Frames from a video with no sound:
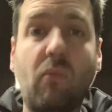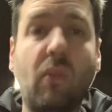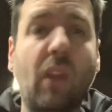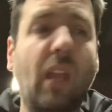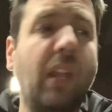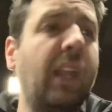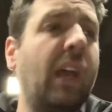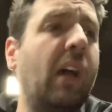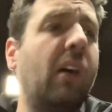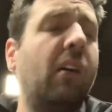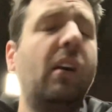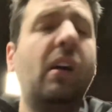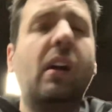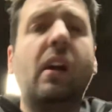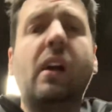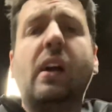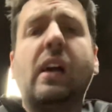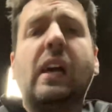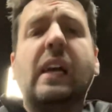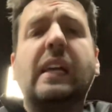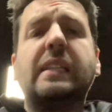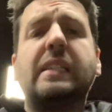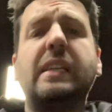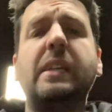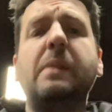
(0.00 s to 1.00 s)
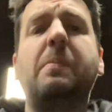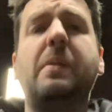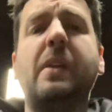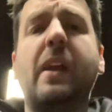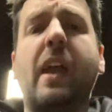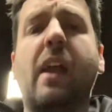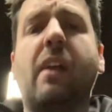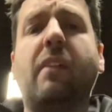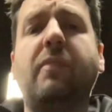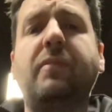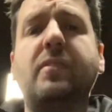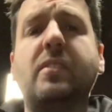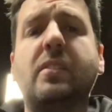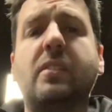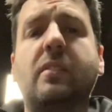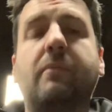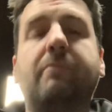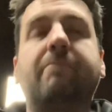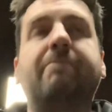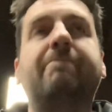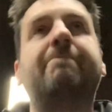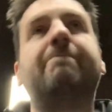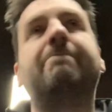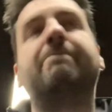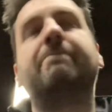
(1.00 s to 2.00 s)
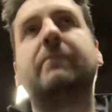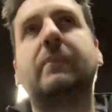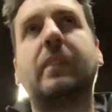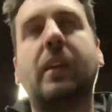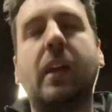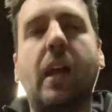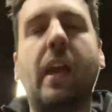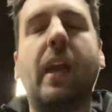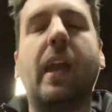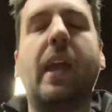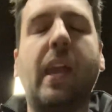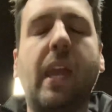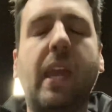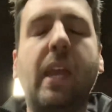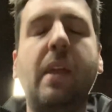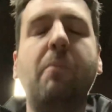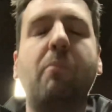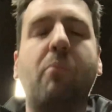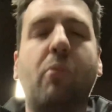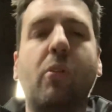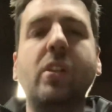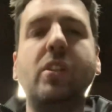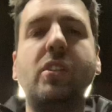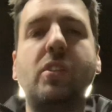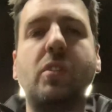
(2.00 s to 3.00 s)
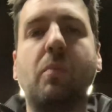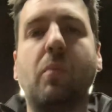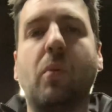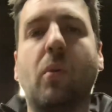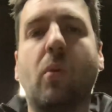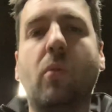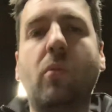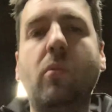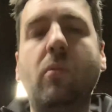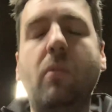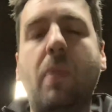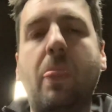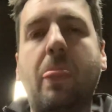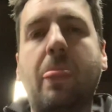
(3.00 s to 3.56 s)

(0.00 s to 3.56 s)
Now, DPFs, in principle,